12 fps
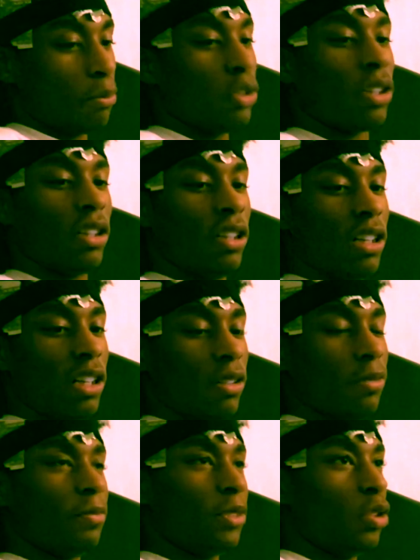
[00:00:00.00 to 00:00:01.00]
put a gun
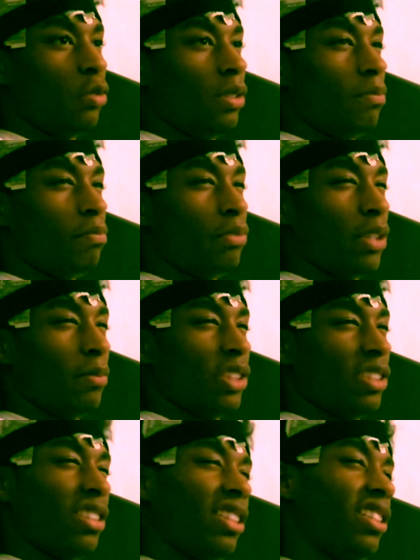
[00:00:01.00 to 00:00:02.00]
out, you would pretty
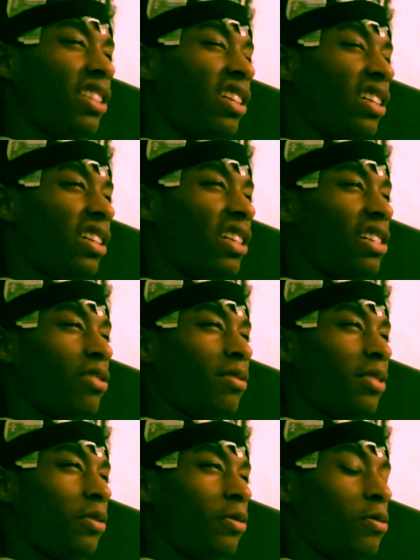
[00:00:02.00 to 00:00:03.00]
much just listen and get out,
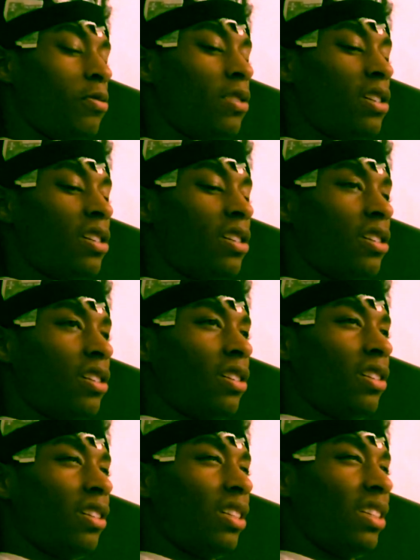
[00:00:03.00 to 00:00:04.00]
so...
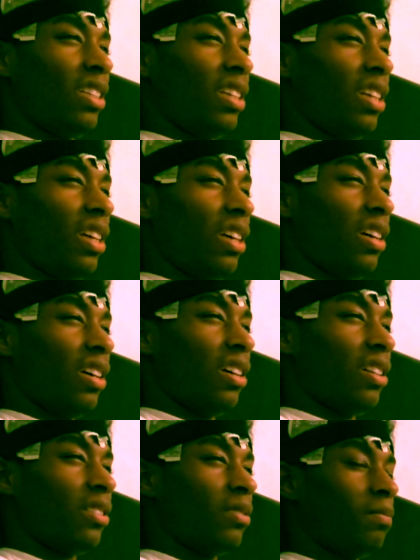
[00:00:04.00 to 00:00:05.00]

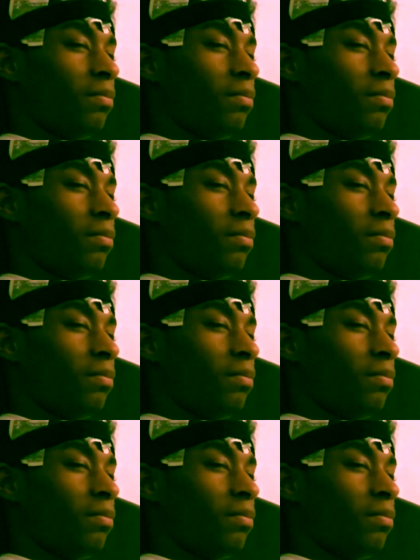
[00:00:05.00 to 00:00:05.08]
Yeah.